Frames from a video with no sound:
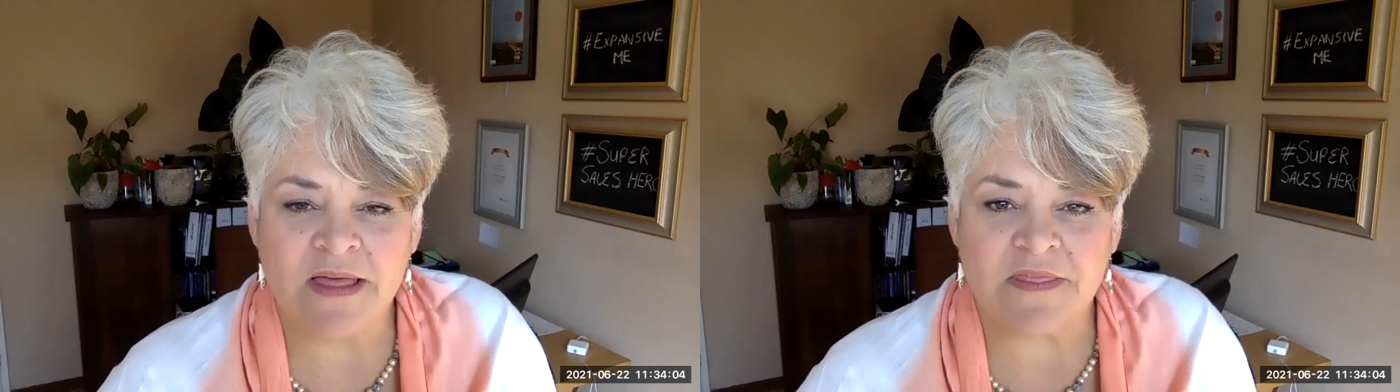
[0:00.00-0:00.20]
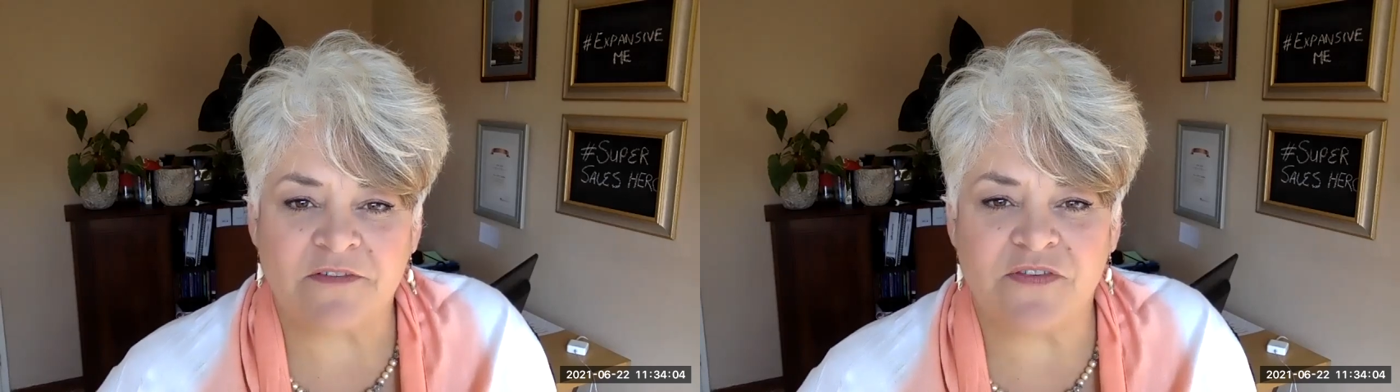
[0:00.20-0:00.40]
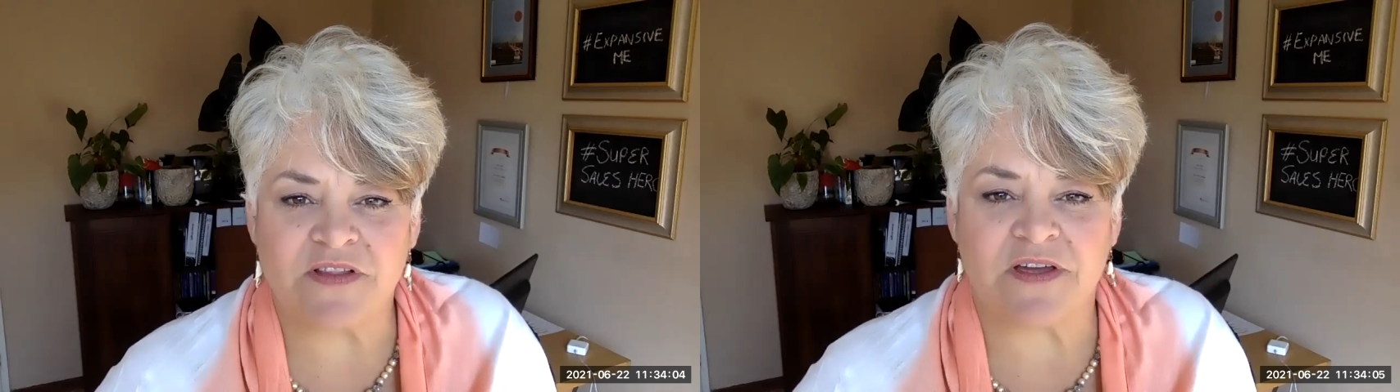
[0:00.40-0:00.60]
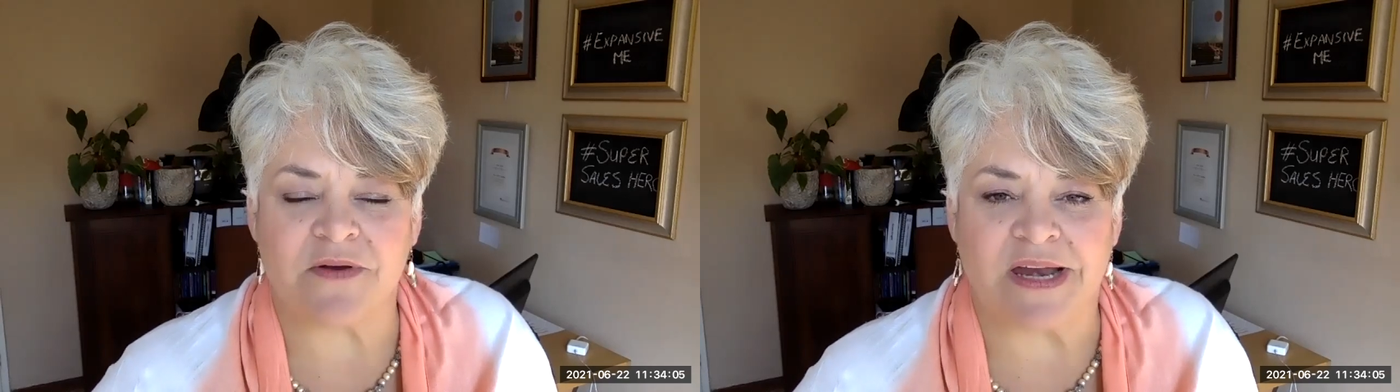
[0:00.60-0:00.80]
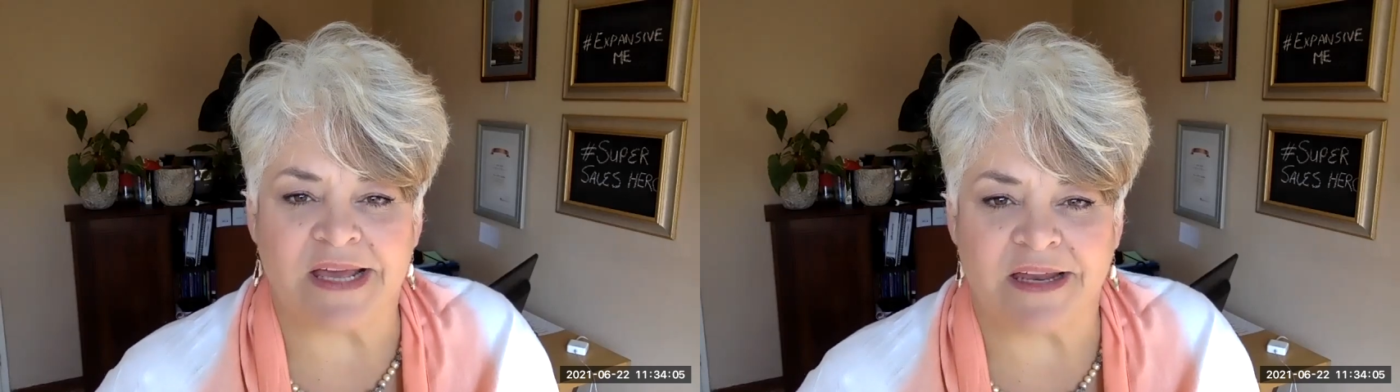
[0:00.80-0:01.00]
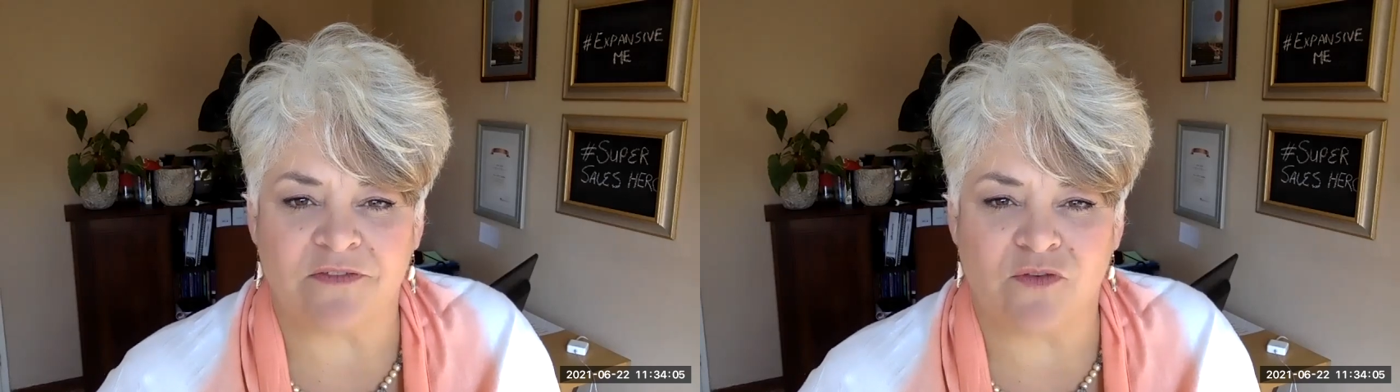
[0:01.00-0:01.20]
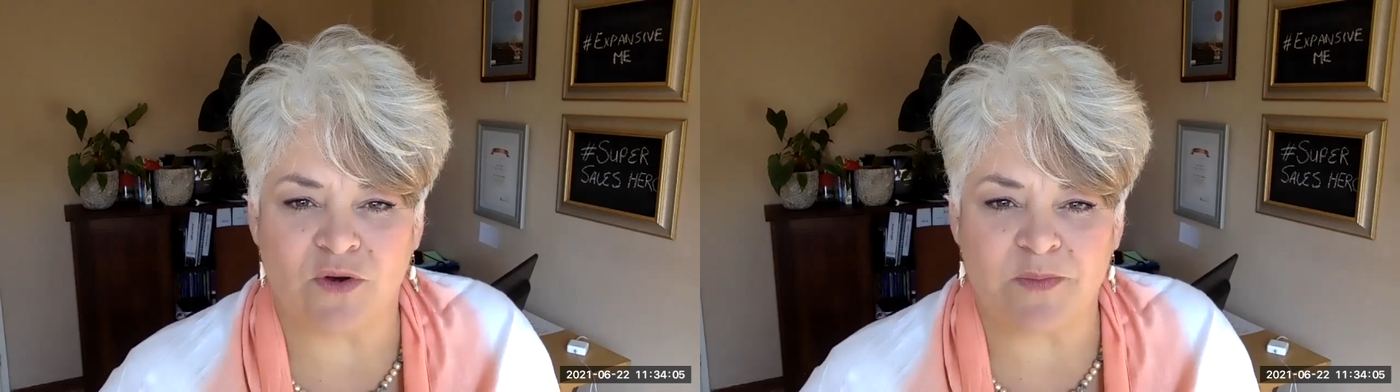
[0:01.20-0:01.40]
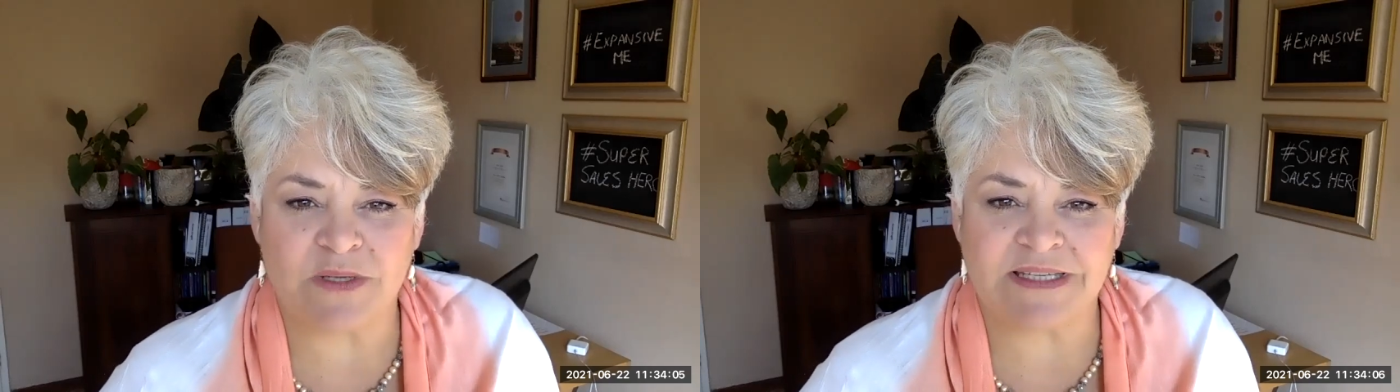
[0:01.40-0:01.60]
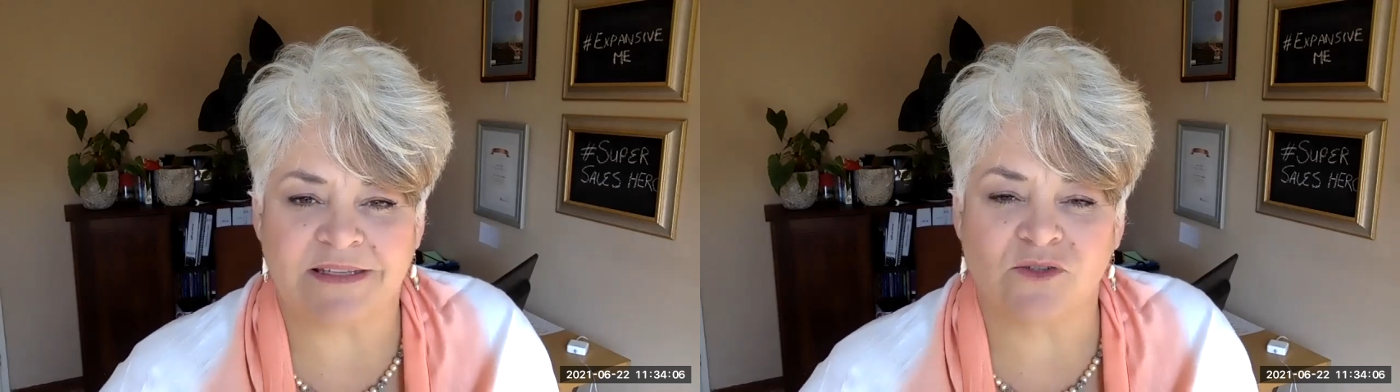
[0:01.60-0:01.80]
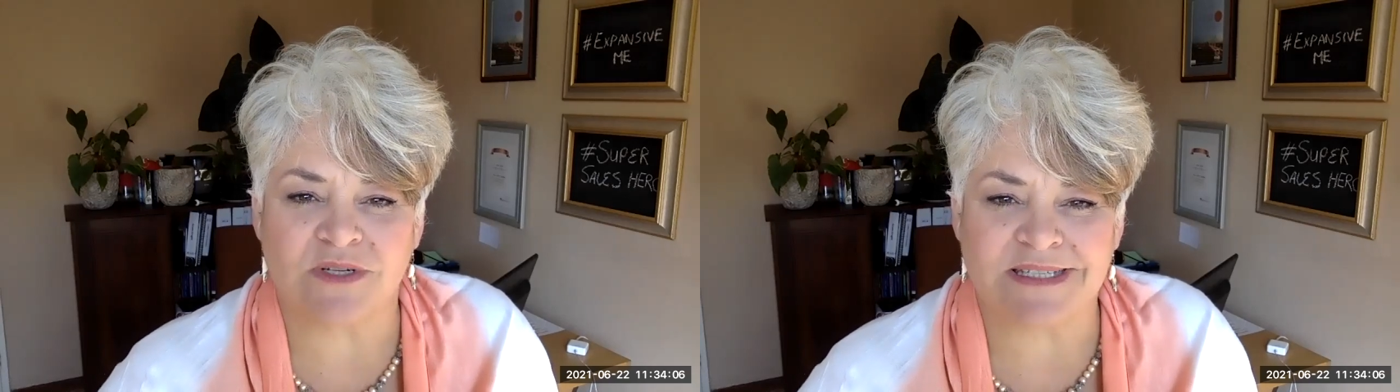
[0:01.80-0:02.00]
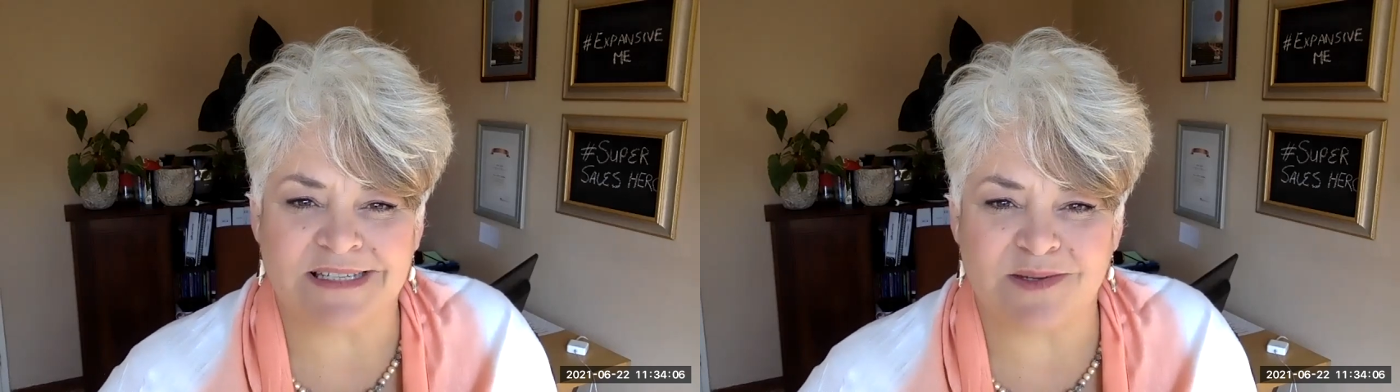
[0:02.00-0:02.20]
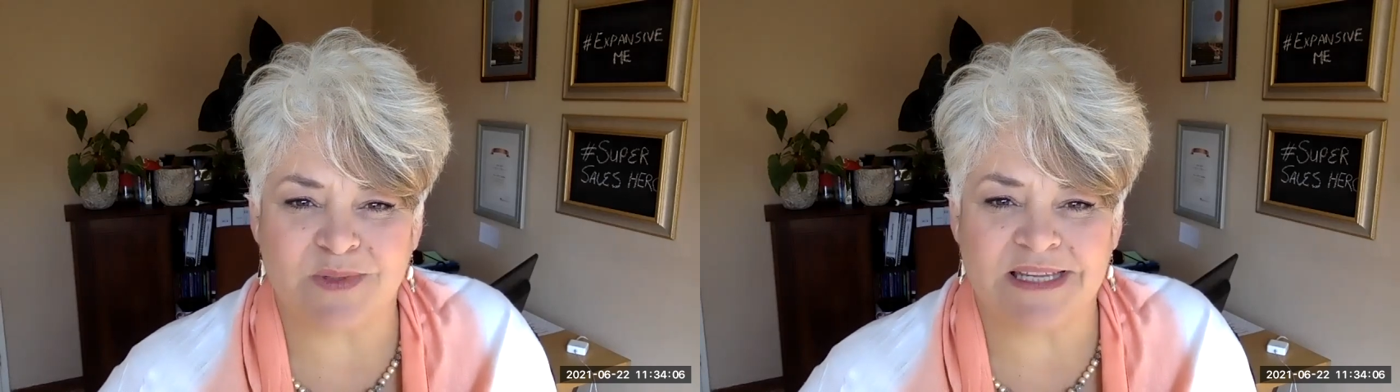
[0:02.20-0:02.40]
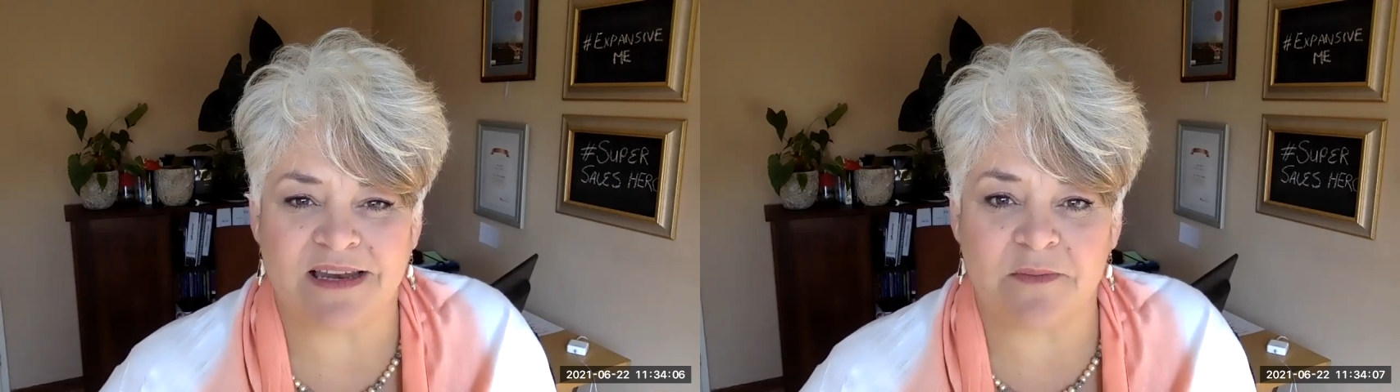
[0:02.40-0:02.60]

They feel they're running at a 40% or a 60%